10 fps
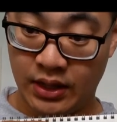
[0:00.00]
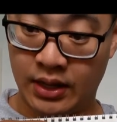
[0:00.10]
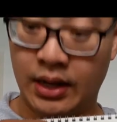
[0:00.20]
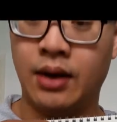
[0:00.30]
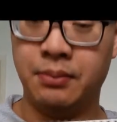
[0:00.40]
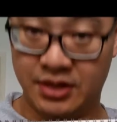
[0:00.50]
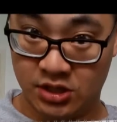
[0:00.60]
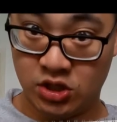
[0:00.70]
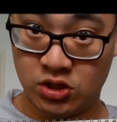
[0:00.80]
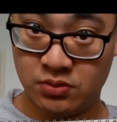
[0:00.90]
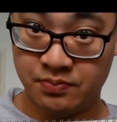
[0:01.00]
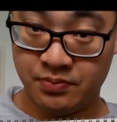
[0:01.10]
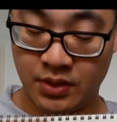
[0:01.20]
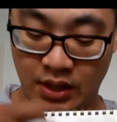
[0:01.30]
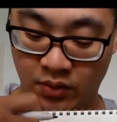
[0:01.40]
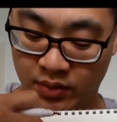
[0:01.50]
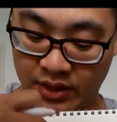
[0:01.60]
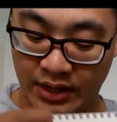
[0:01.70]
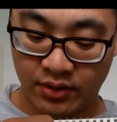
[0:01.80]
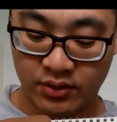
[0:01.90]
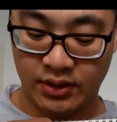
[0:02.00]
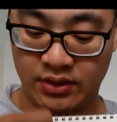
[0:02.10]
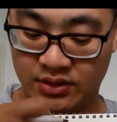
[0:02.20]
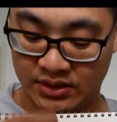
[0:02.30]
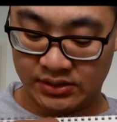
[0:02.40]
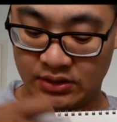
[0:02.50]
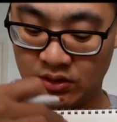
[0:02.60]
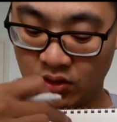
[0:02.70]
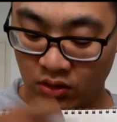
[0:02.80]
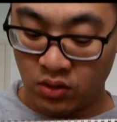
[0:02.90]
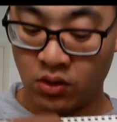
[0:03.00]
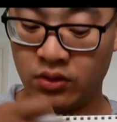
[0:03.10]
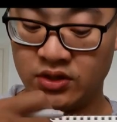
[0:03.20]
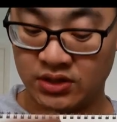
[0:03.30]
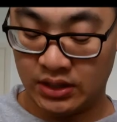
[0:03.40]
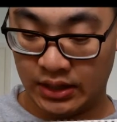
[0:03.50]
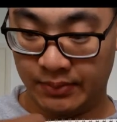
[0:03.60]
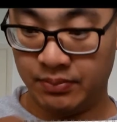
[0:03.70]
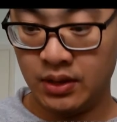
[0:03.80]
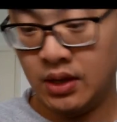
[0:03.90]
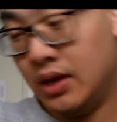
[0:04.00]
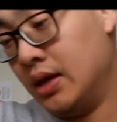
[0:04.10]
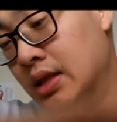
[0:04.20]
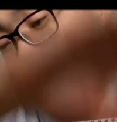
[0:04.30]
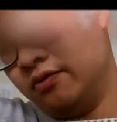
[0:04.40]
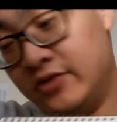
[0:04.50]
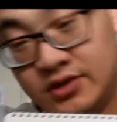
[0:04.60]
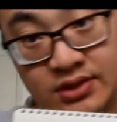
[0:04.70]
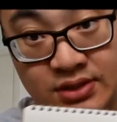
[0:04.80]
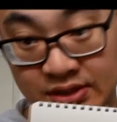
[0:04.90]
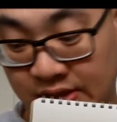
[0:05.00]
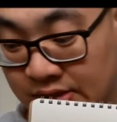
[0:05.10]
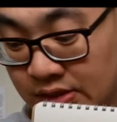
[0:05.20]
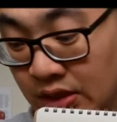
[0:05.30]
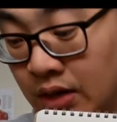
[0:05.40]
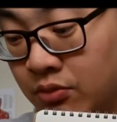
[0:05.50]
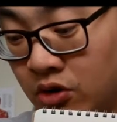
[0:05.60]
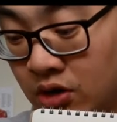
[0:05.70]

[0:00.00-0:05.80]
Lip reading: and how much. And we calculate this all the time. Now in physics it gets a lot